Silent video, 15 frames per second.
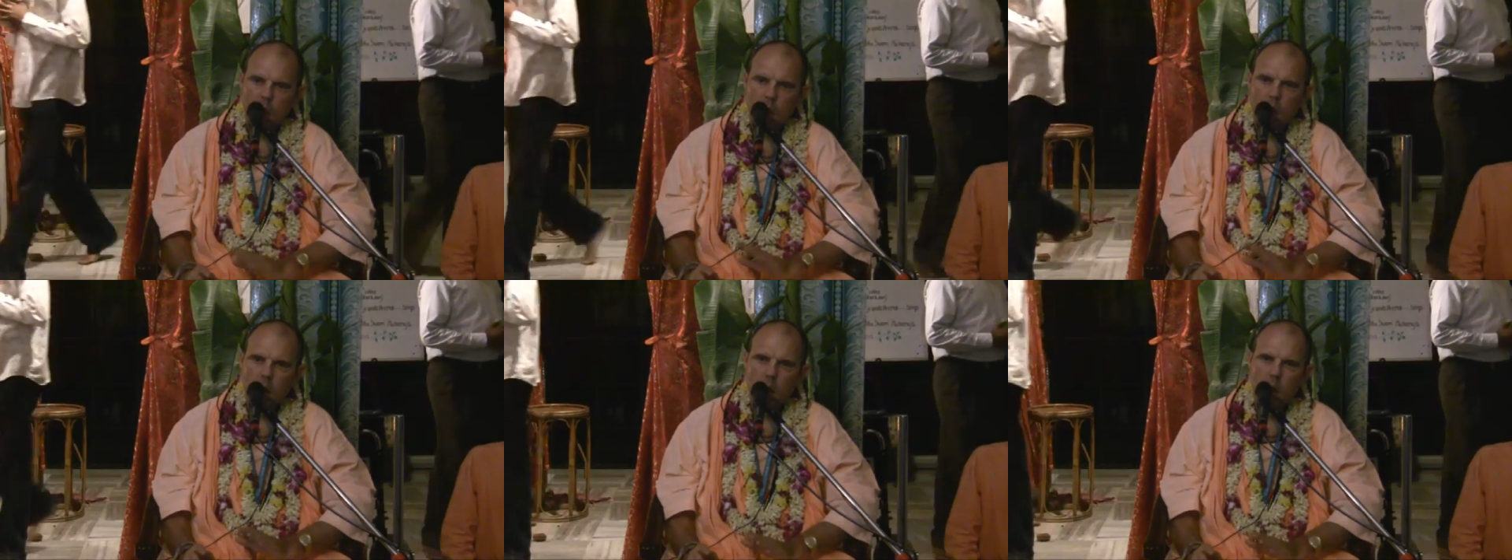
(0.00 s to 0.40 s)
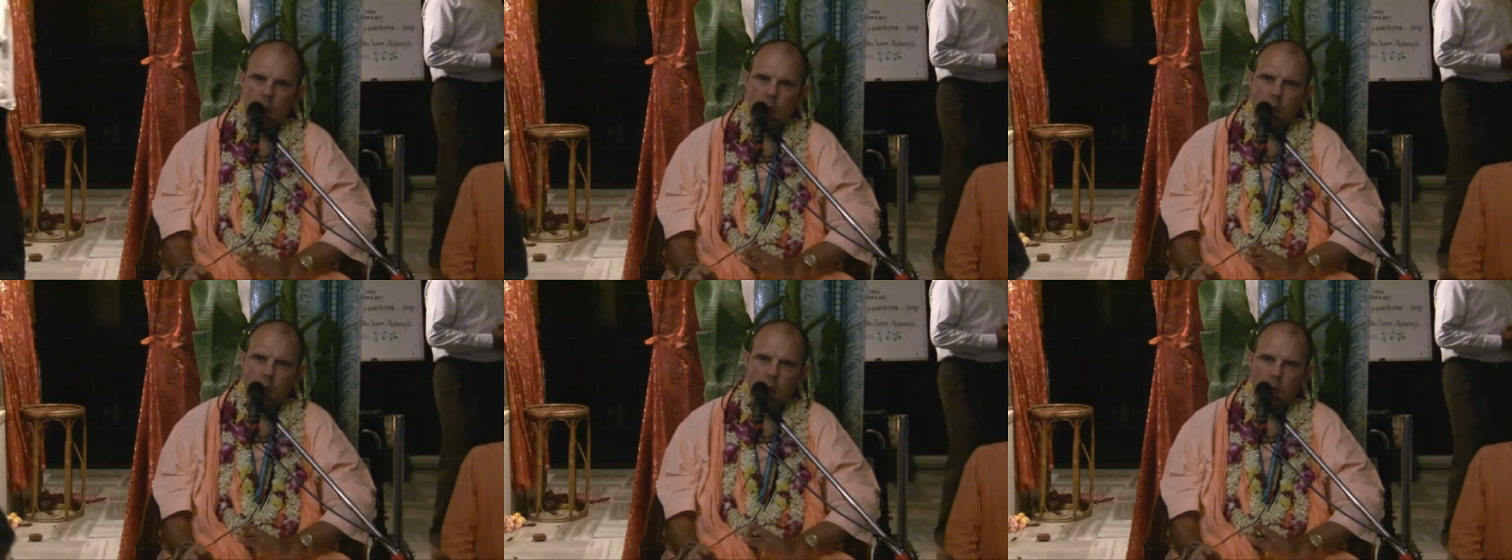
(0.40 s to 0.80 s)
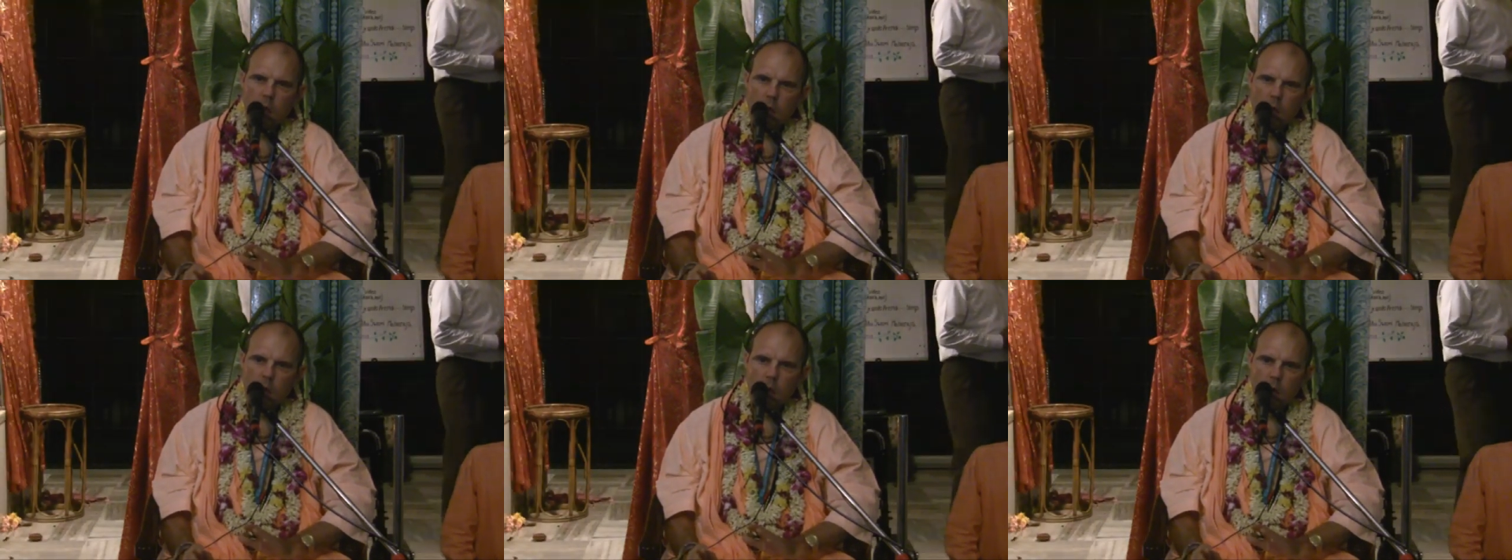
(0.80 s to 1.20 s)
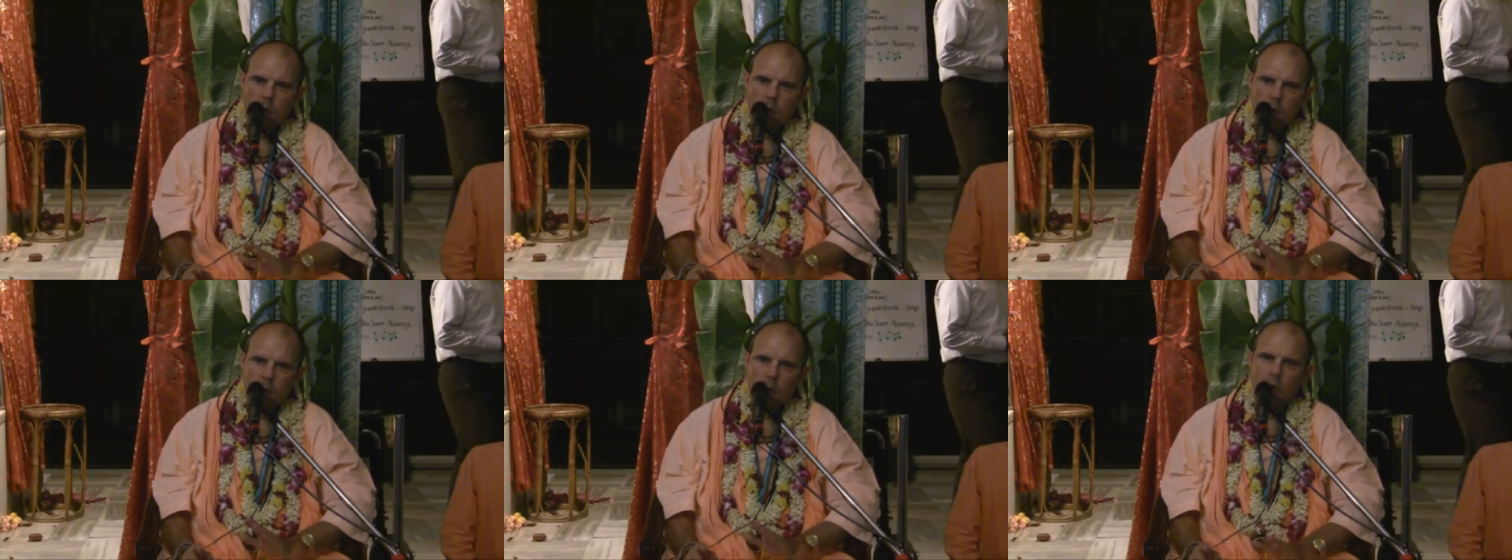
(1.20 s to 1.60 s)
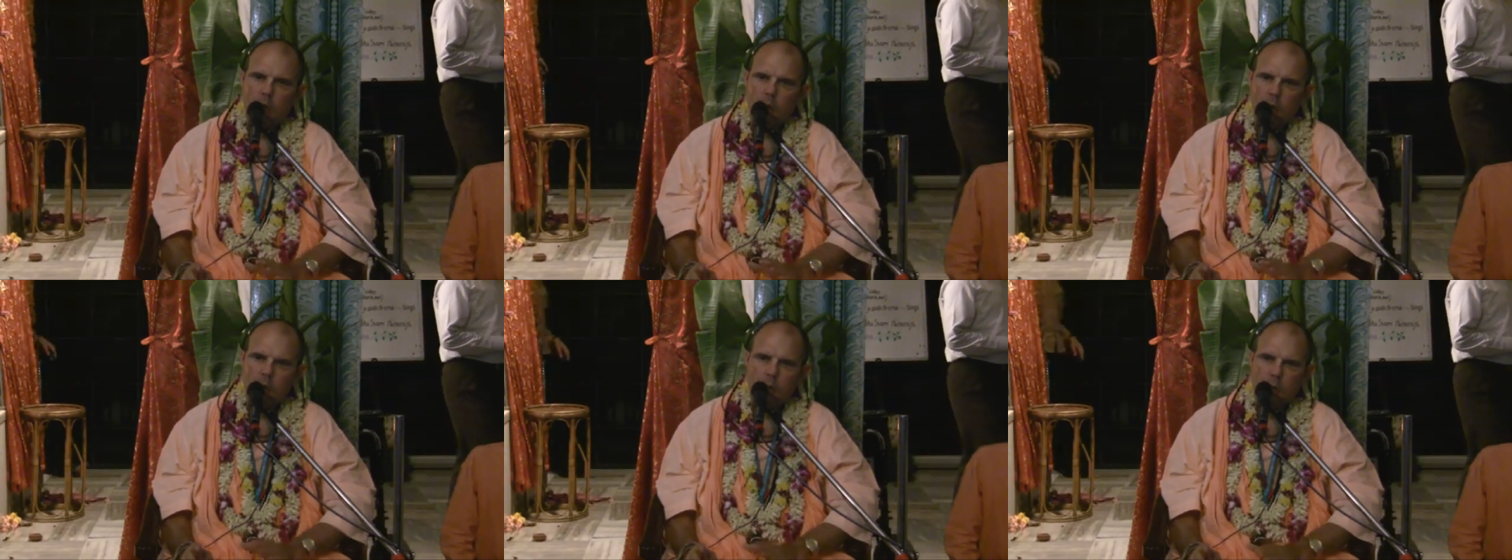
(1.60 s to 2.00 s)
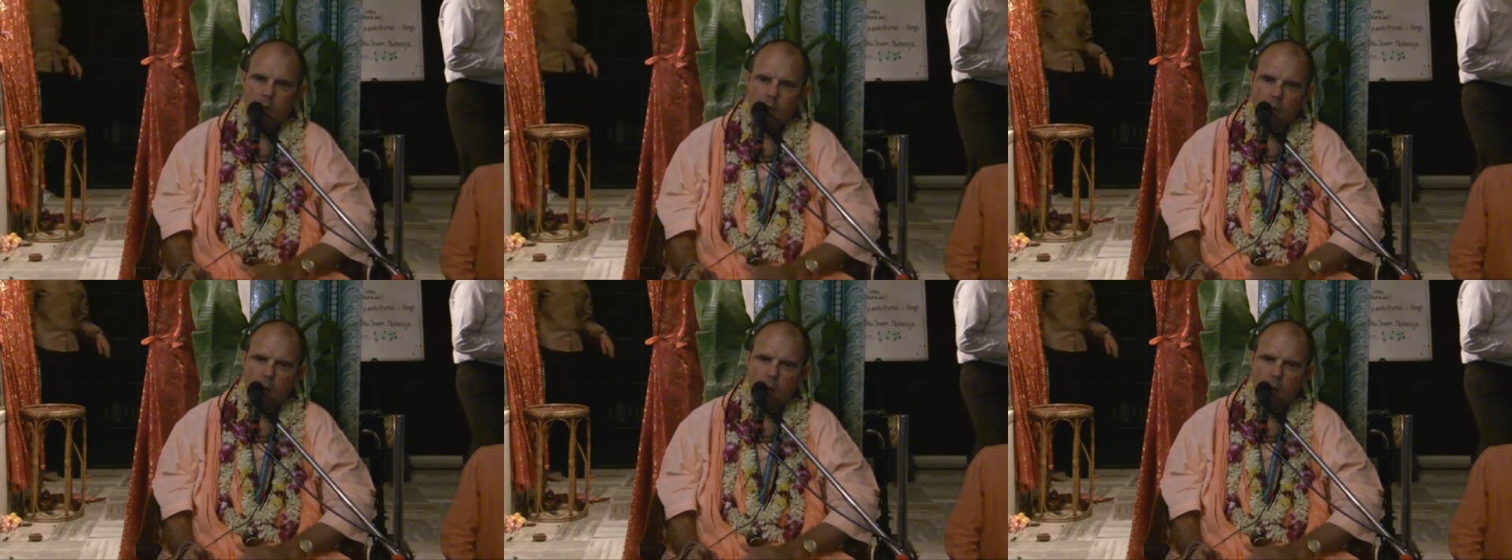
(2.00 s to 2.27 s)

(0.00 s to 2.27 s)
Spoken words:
we were in Mayapur,